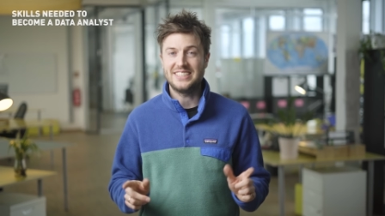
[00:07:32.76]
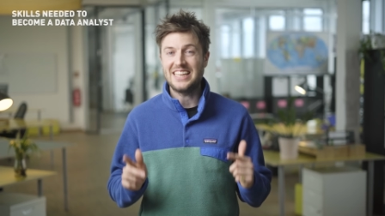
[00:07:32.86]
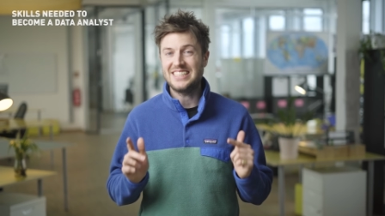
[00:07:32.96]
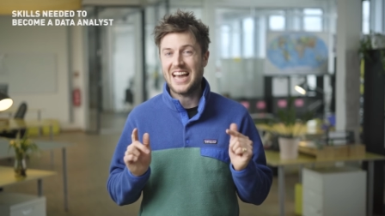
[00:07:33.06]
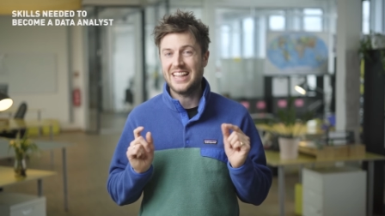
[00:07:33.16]

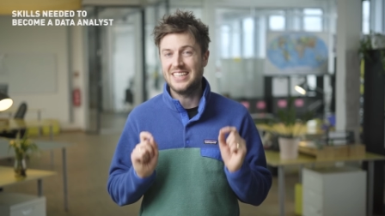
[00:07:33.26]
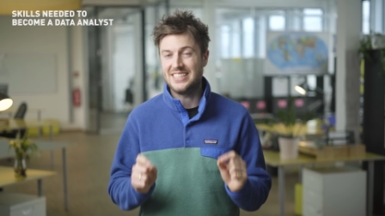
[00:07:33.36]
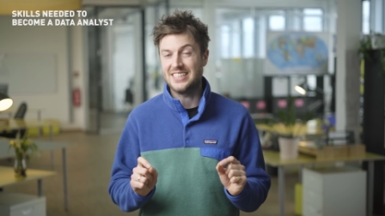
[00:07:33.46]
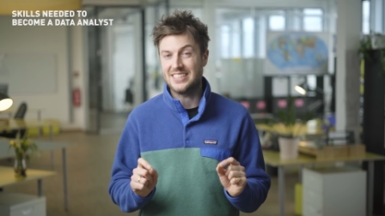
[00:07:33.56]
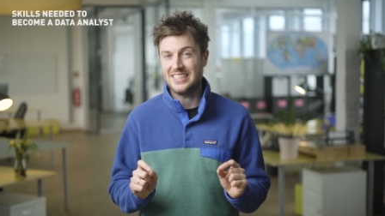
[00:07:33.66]
data
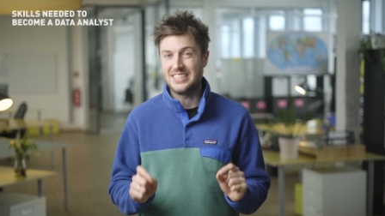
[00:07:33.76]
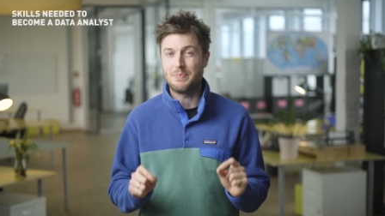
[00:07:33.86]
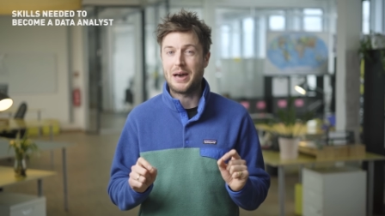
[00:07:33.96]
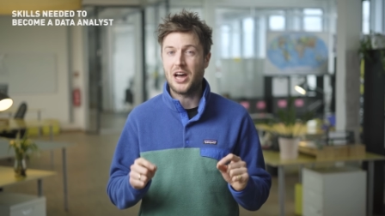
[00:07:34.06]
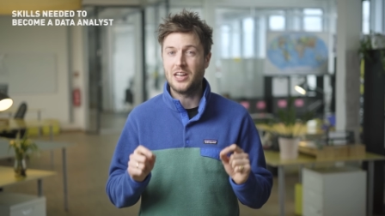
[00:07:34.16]
analytics is
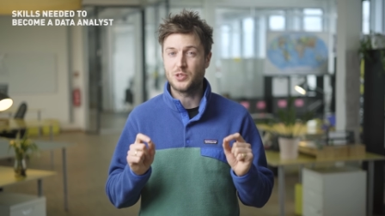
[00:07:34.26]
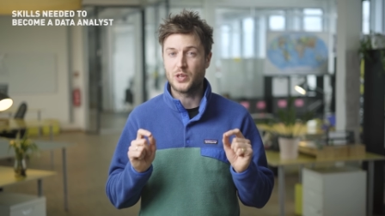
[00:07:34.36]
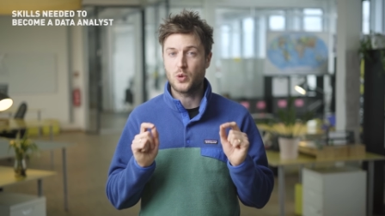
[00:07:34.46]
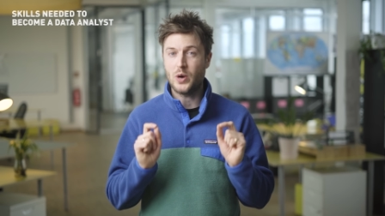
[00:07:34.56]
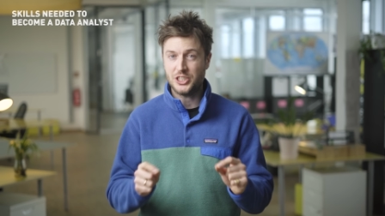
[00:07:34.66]
about
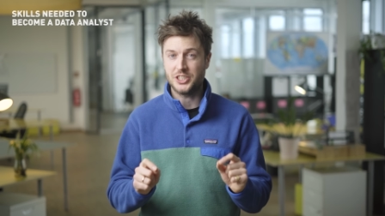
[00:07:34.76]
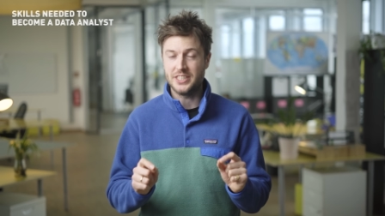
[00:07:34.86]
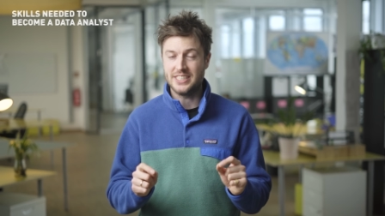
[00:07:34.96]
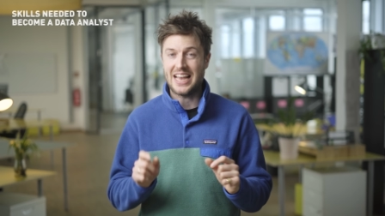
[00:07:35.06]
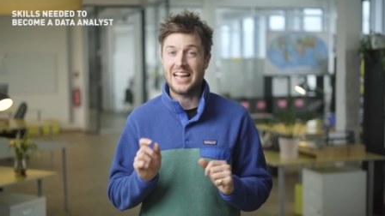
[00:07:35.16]
answering
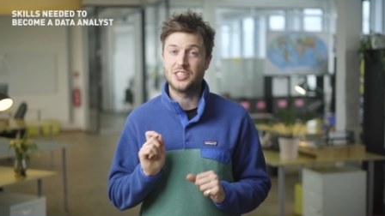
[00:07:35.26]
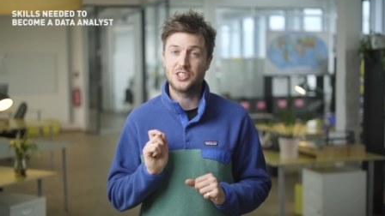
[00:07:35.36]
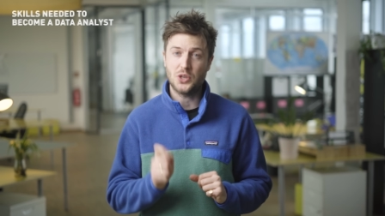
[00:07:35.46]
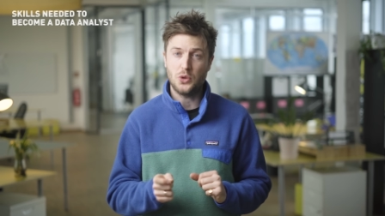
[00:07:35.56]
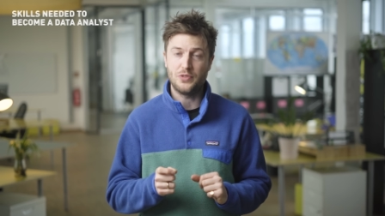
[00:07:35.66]
questions and
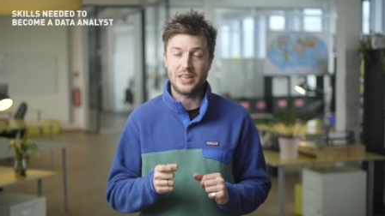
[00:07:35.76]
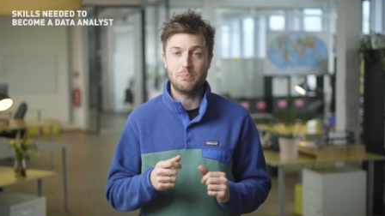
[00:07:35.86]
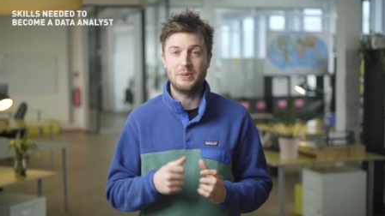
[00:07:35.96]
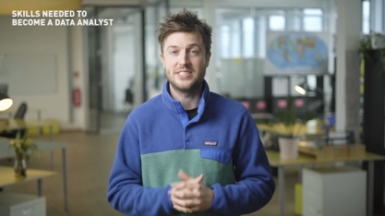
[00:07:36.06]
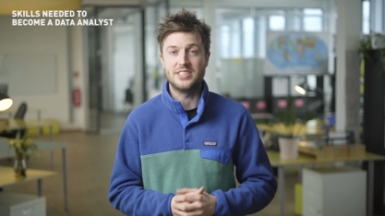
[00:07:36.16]
solving
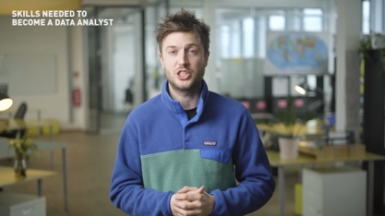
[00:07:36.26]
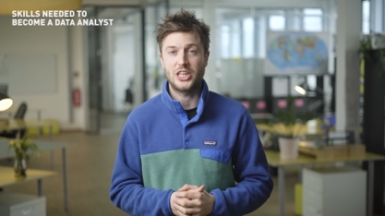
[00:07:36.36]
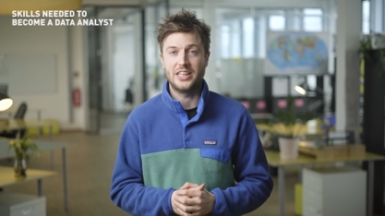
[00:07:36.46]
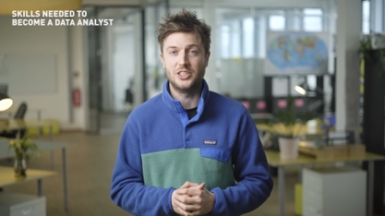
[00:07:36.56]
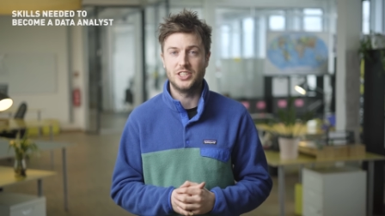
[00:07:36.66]
business
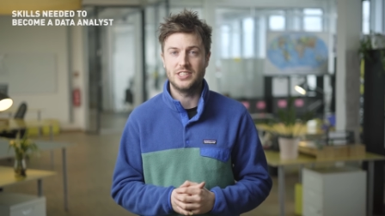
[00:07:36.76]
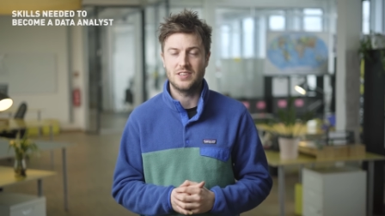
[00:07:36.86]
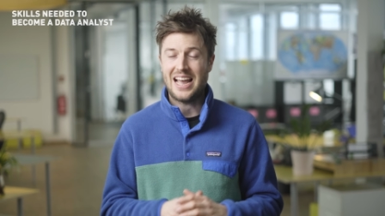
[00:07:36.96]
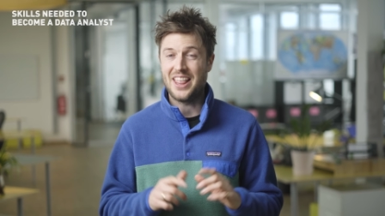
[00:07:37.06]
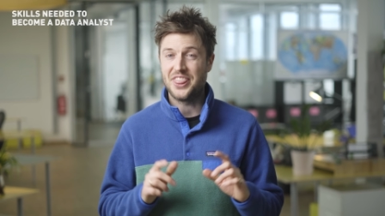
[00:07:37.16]

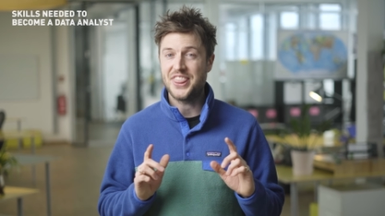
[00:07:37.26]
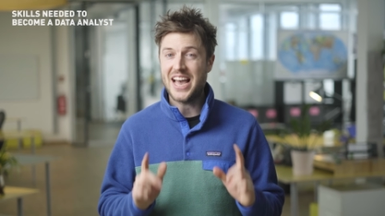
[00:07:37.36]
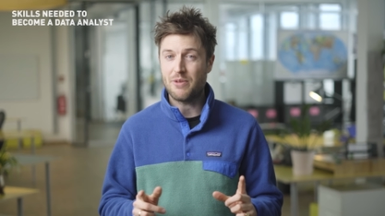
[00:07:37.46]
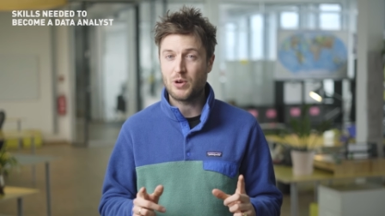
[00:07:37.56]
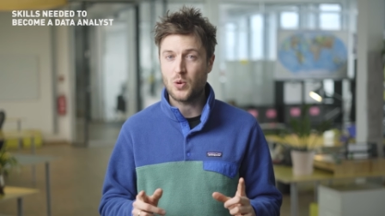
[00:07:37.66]
challenges, and
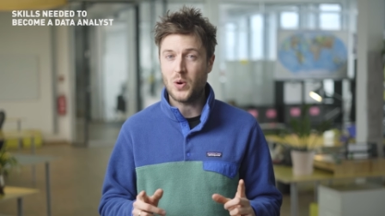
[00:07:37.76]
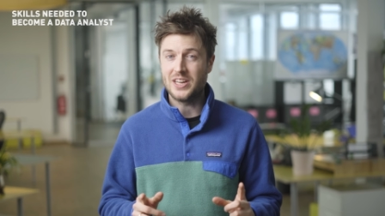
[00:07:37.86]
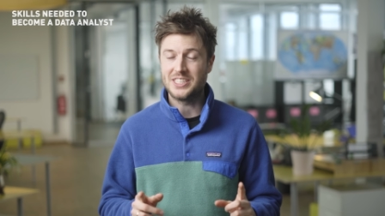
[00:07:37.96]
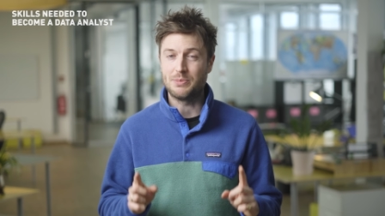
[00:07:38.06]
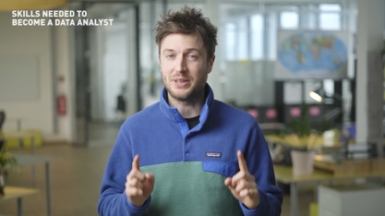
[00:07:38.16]
that
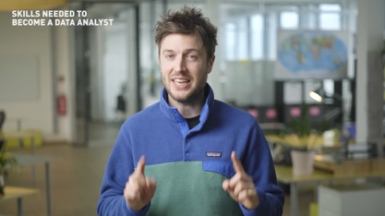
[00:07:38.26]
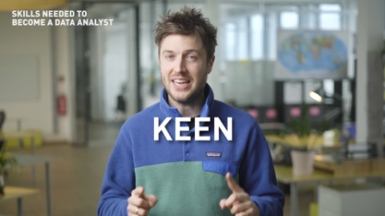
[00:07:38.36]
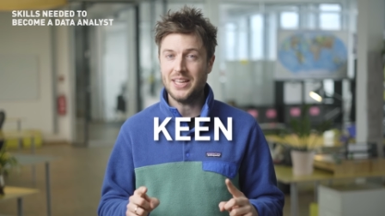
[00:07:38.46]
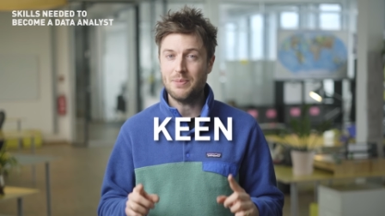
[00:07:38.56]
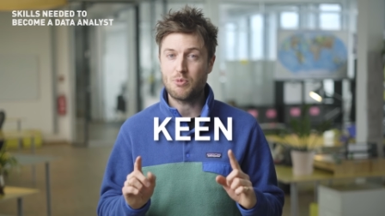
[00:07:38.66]
requires some
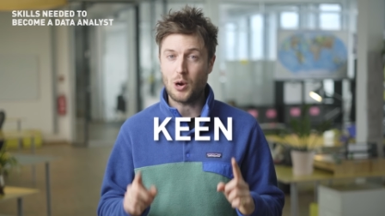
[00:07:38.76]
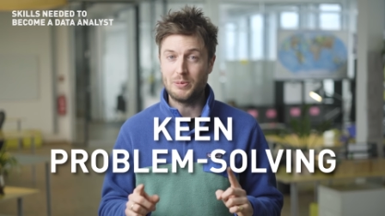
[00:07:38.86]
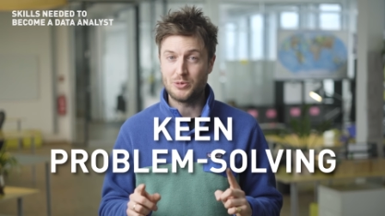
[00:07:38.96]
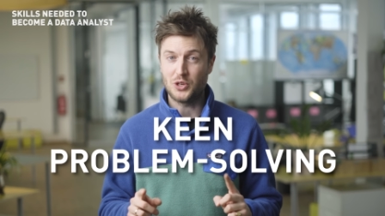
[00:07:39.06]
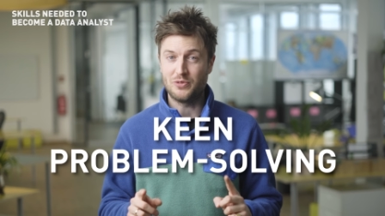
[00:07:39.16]
keen
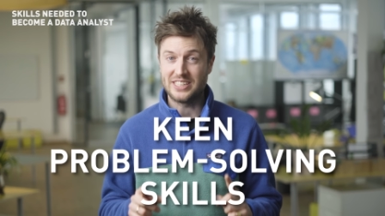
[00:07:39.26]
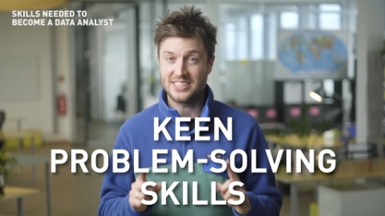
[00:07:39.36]
problem-solving